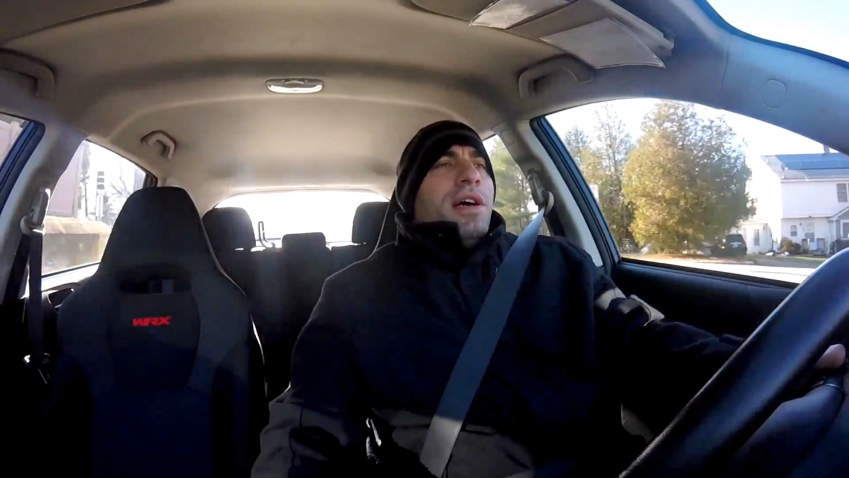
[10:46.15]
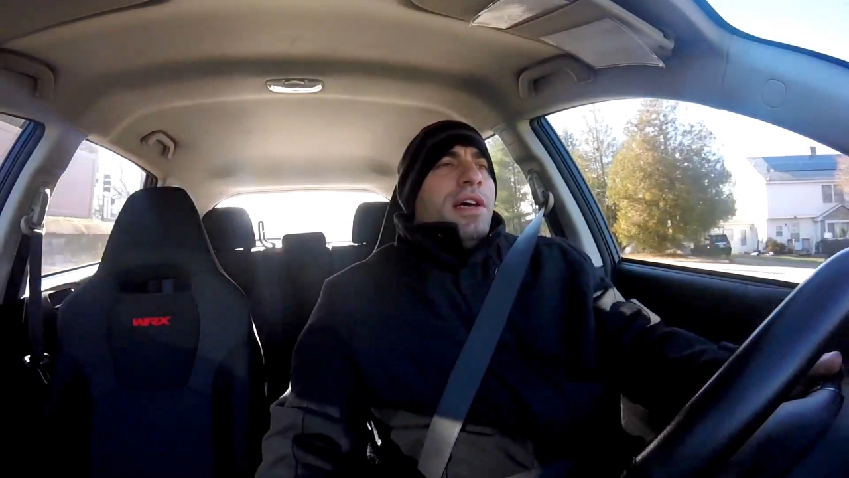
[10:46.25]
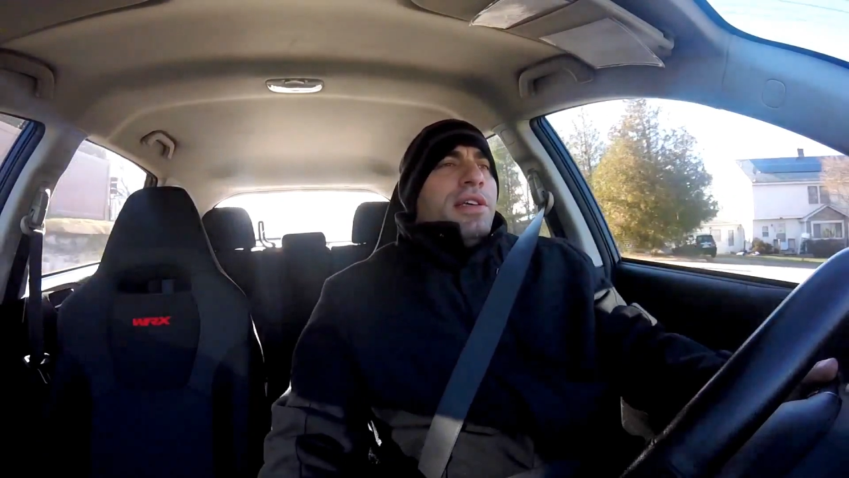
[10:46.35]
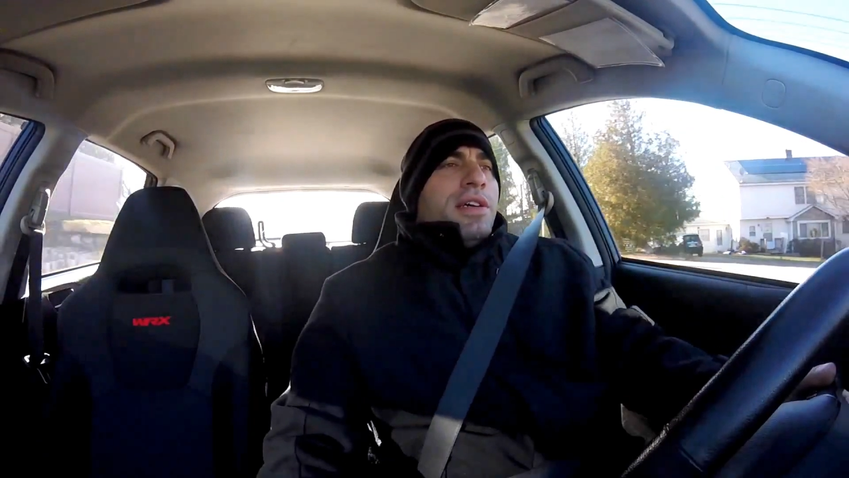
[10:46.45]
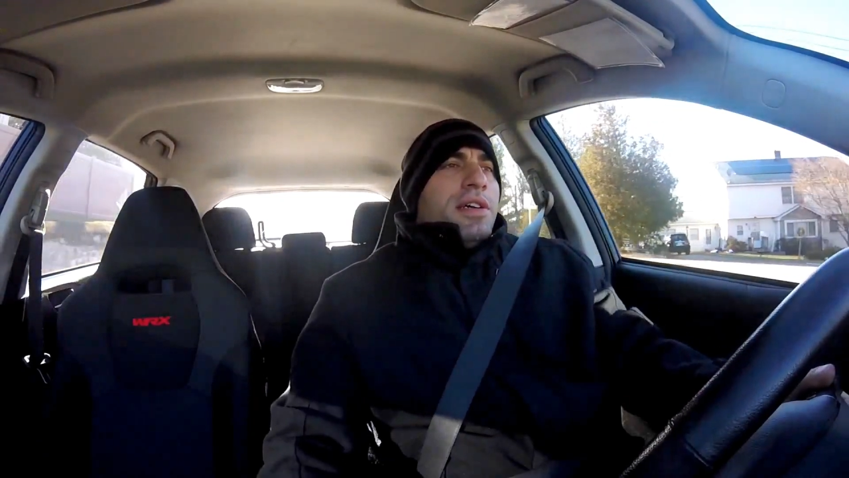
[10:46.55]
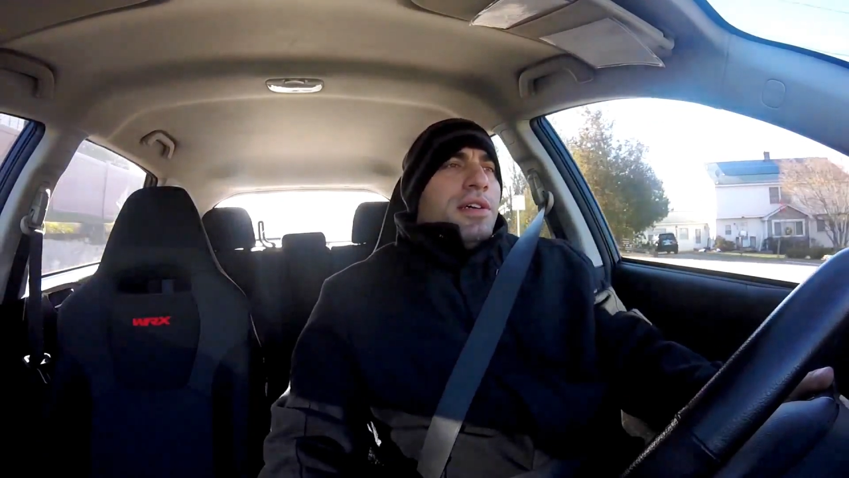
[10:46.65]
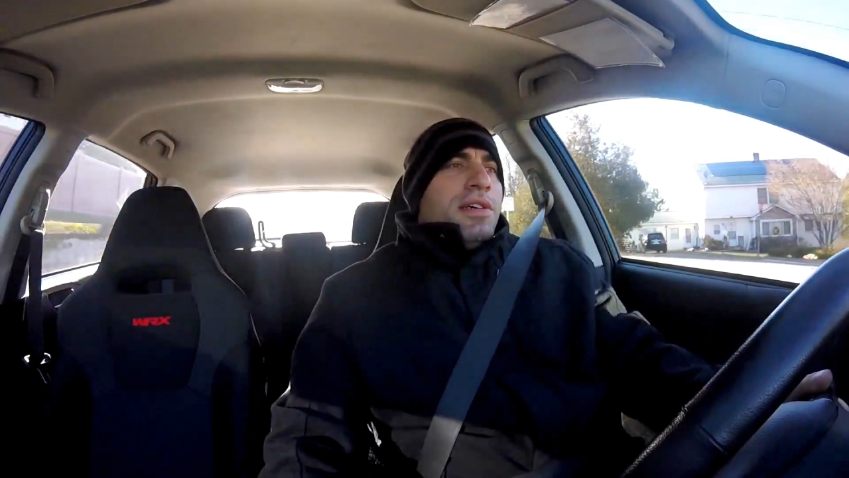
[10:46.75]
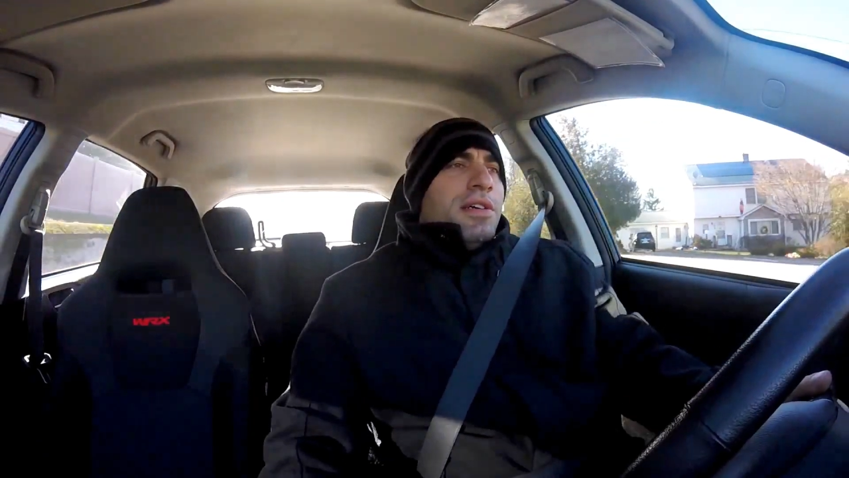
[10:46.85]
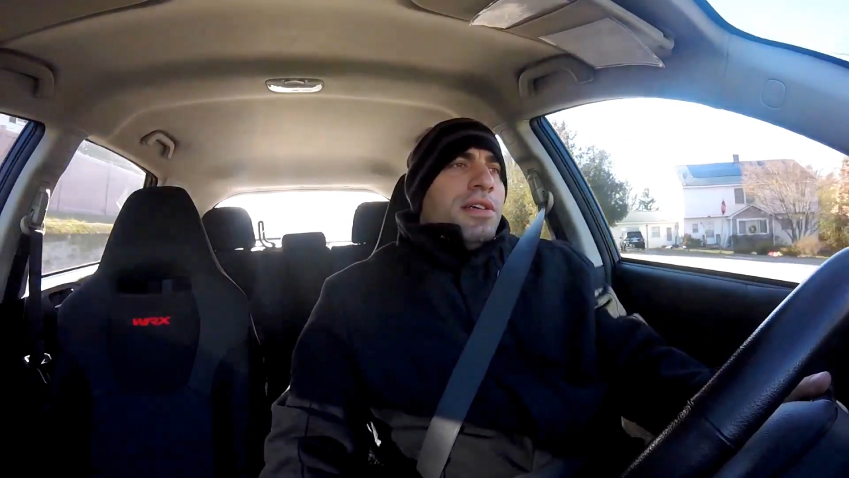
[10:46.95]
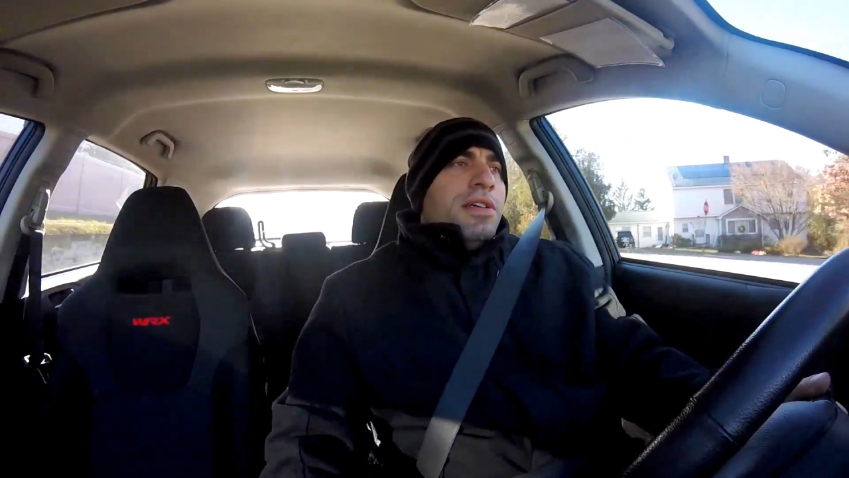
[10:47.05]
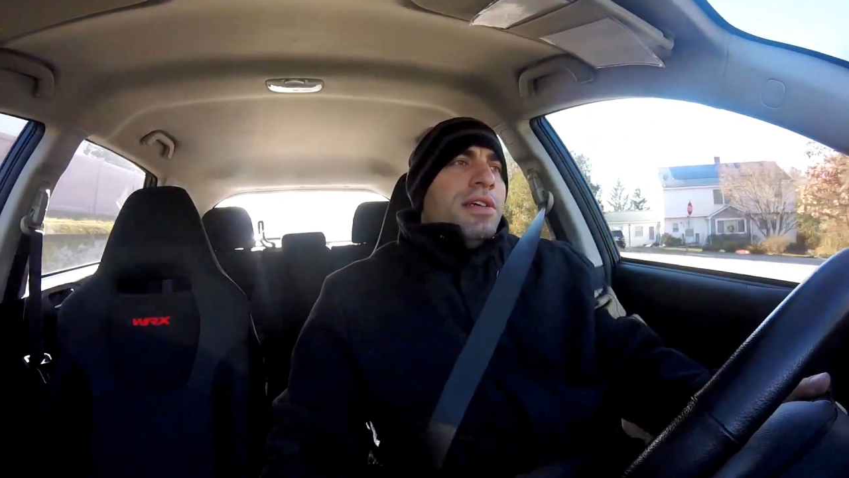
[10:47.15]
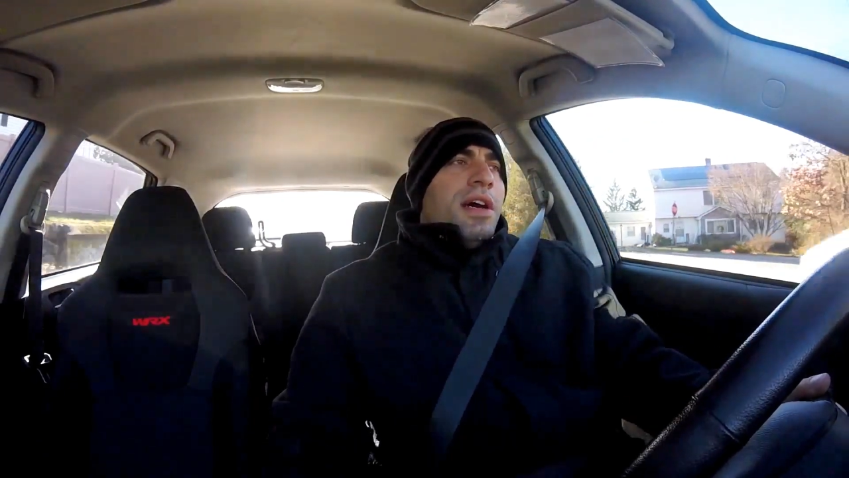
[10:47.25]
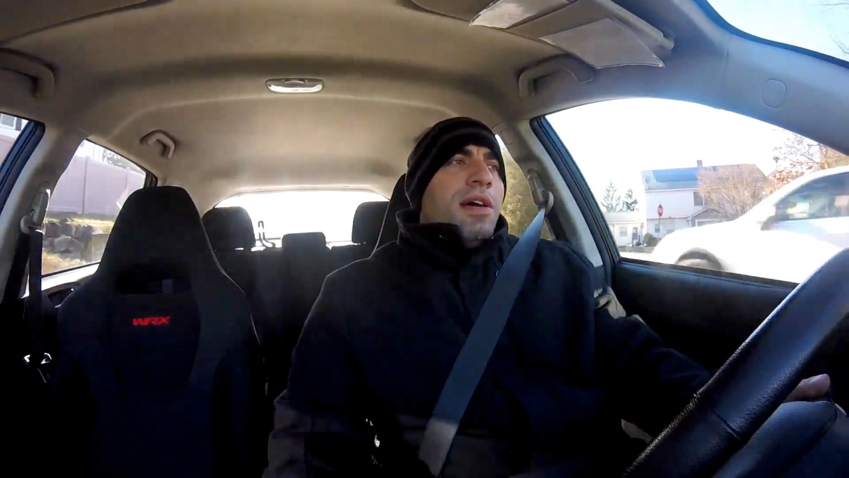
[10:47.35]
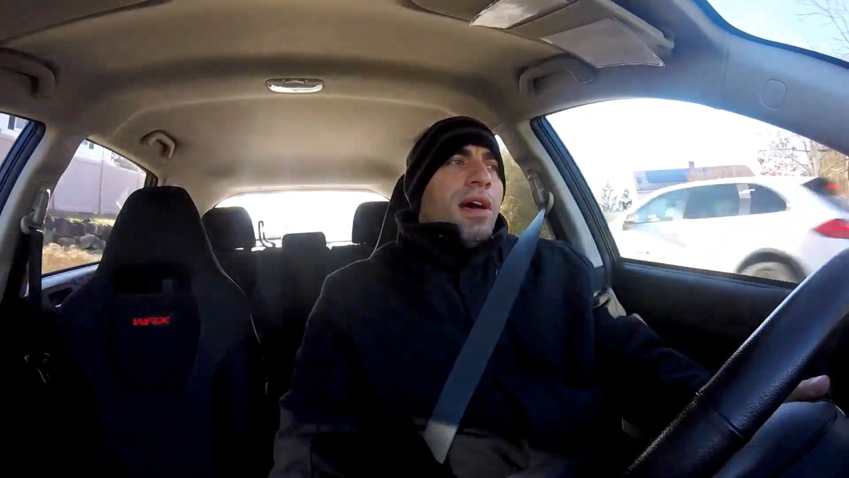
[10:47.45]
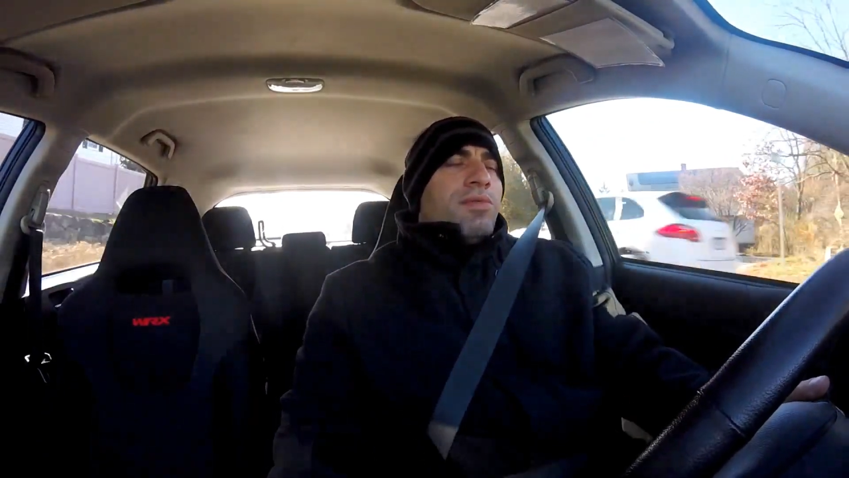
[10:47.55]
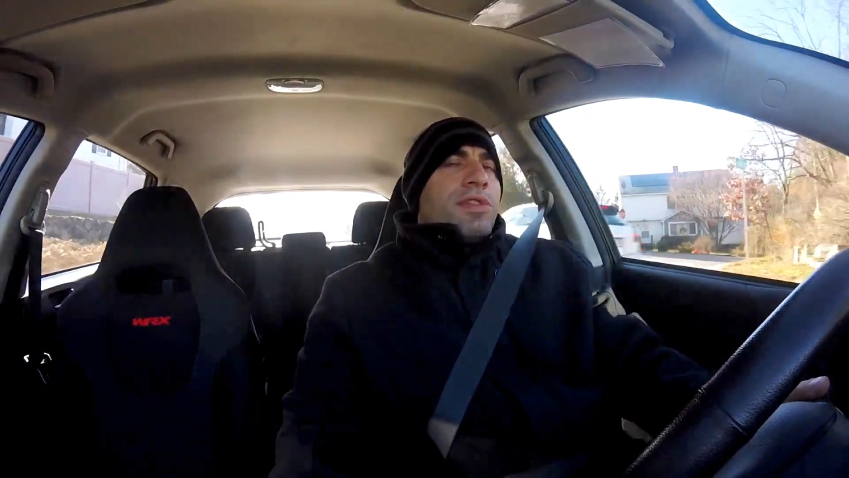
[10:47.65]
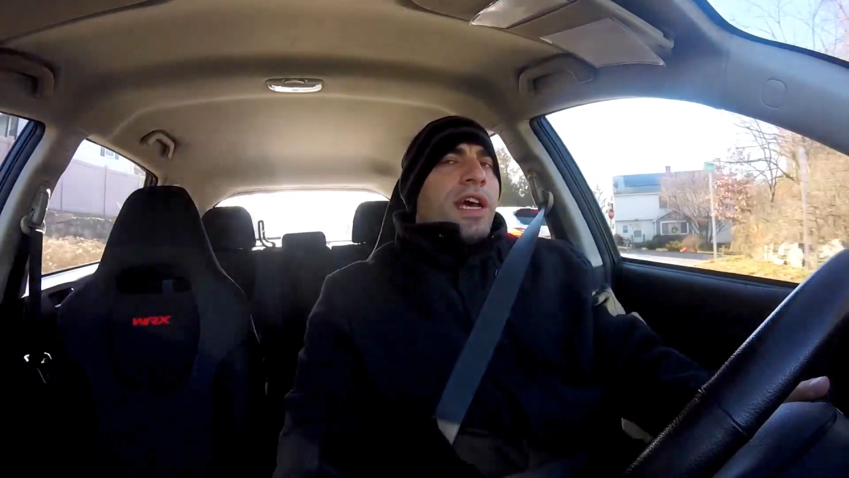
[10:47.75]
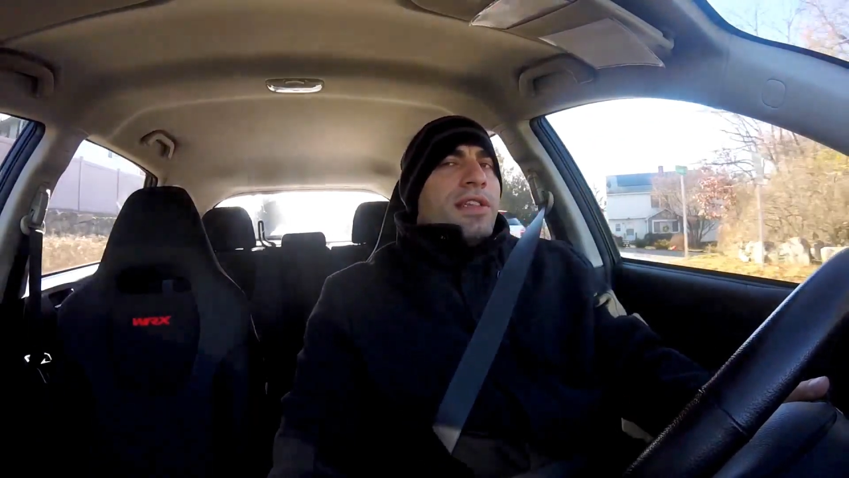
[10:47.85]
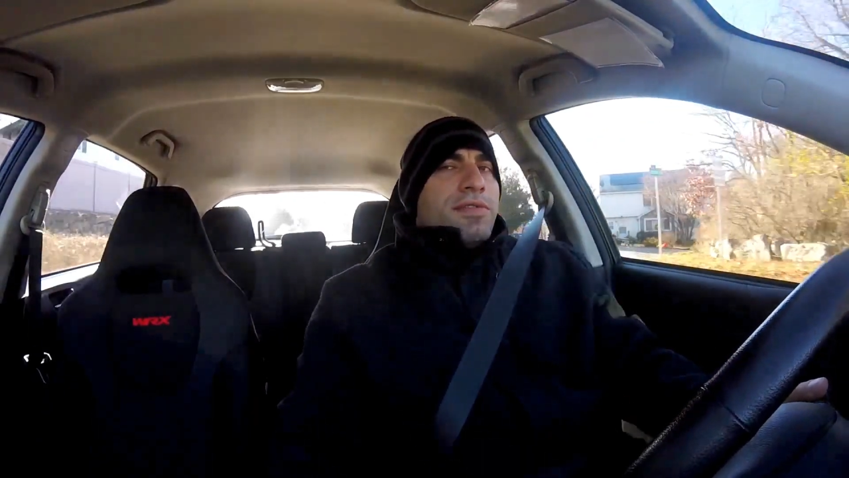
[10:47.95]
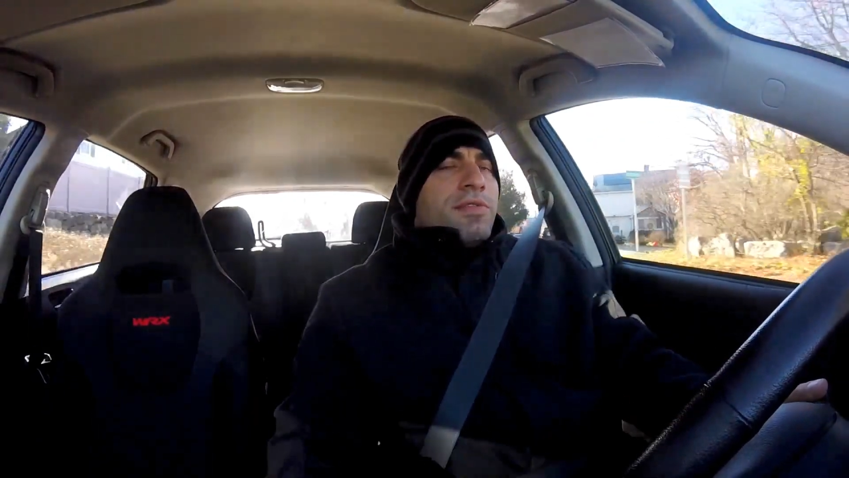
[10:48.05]
I was
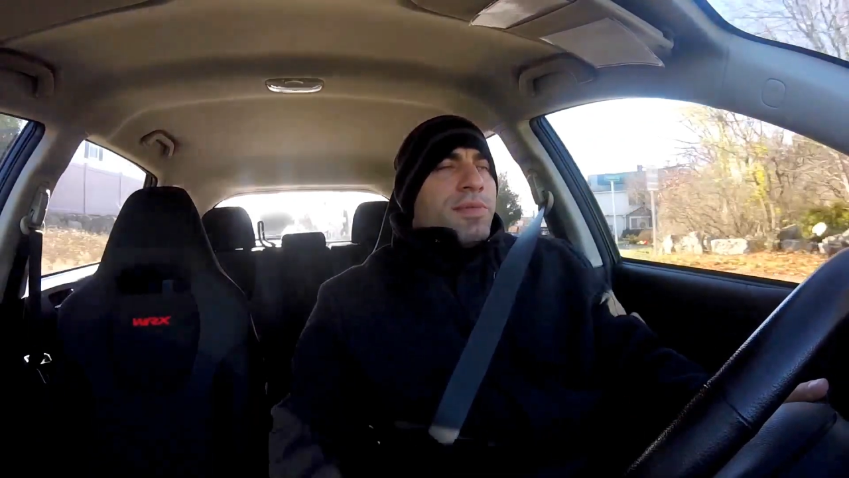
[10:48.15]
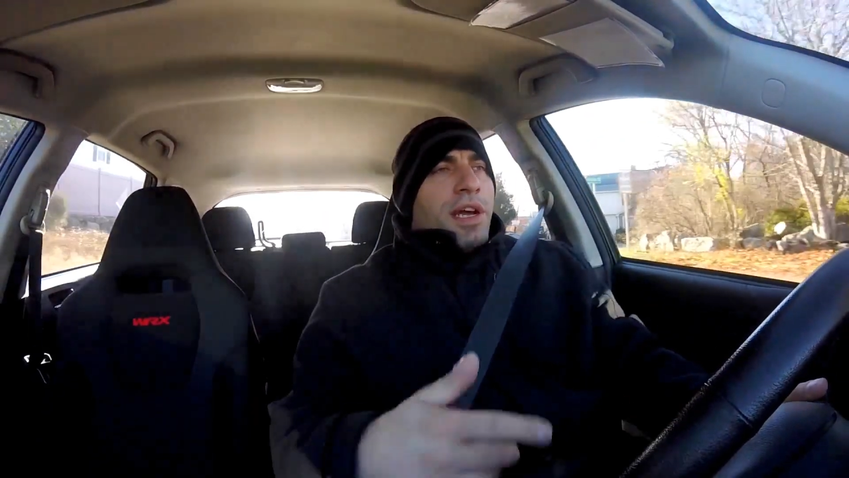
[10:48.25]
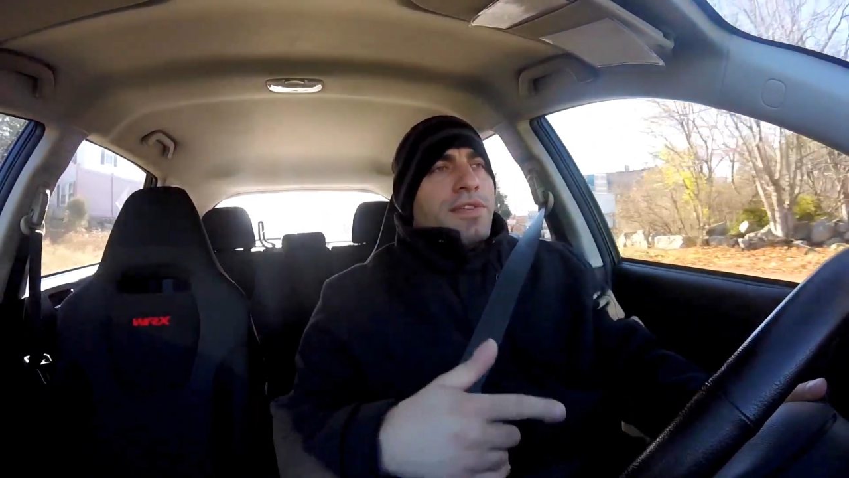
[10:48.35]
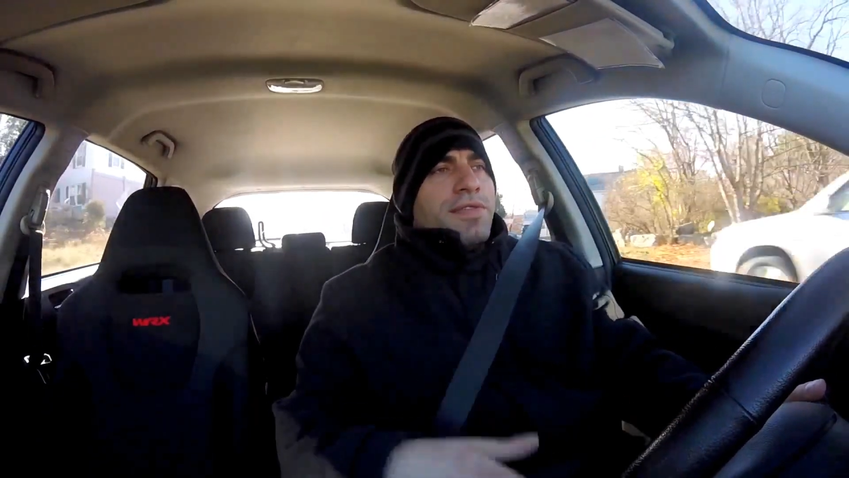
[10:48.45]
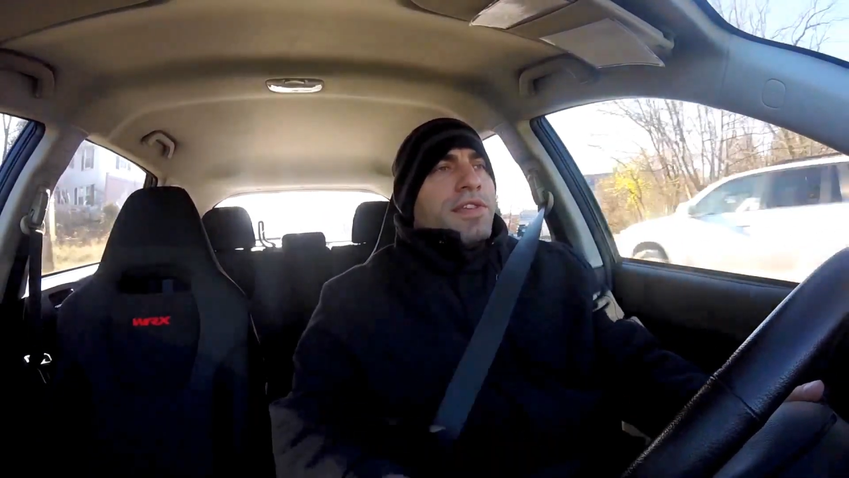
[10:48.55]
kind of surprised